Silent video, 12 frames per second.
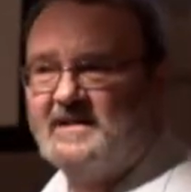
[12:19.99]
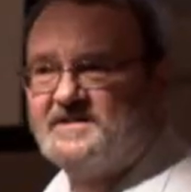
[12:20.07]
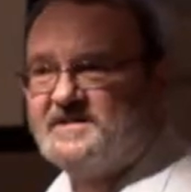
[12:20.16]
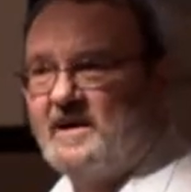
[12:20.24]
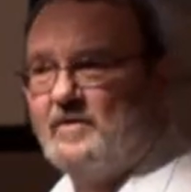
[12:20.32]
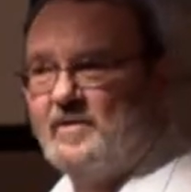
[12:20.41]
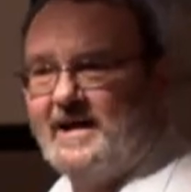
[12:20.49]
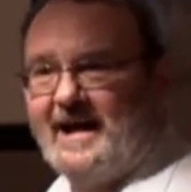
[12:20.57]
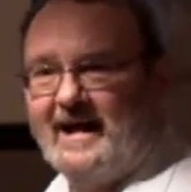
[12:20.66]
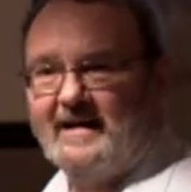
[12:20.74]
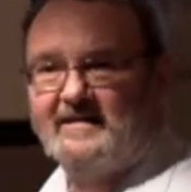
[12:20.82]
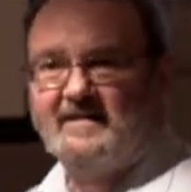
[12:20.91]
So we
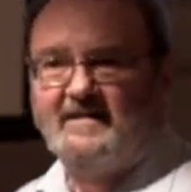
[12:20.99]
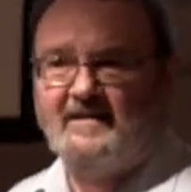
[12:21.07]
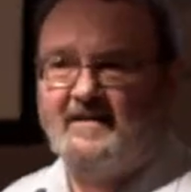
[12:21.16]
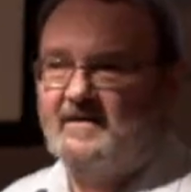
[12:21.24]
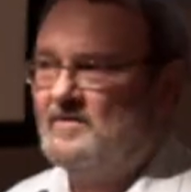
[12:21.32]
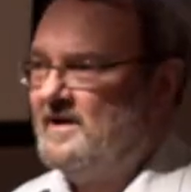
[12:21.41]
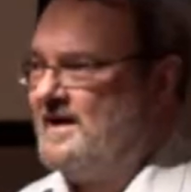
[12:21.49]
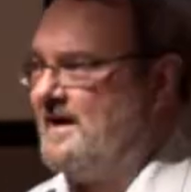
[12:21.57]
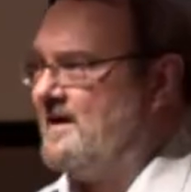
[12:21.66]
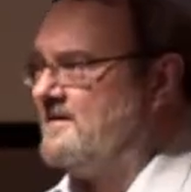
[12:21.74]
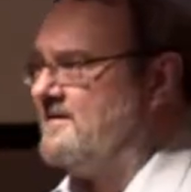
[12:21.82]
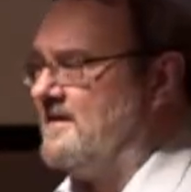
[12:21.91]
had, we
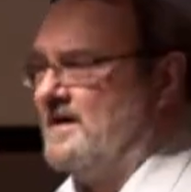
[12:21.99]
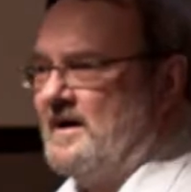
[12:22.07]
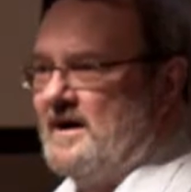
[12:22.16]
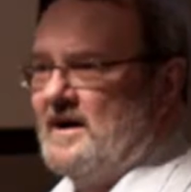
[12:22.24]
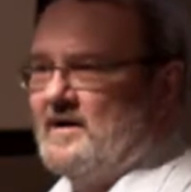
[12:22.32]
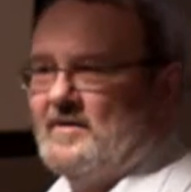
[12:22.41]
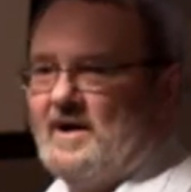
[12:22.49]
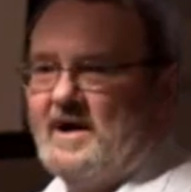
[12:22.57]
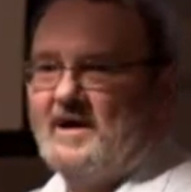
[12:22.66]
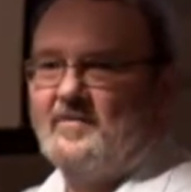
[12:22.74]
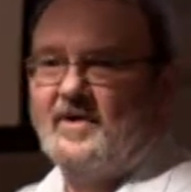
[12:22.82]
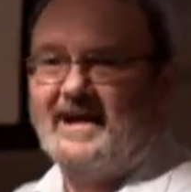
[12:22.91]
had,
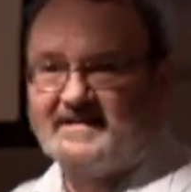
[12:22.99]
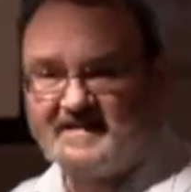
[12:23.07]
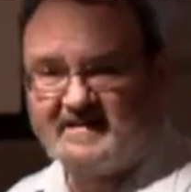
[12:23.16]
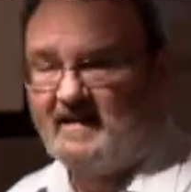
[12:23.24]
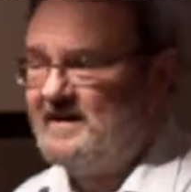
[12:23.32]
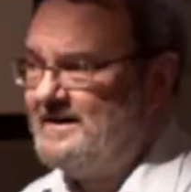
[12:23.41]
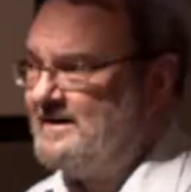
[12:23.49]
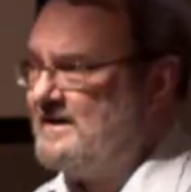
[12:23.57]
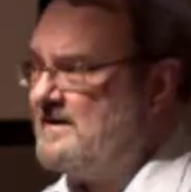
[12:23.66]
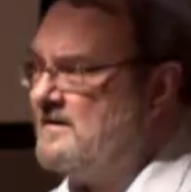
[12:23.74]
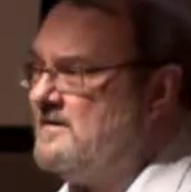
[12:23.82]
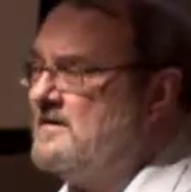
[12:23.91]
uh, uh, we had
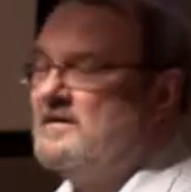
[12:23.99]
signing,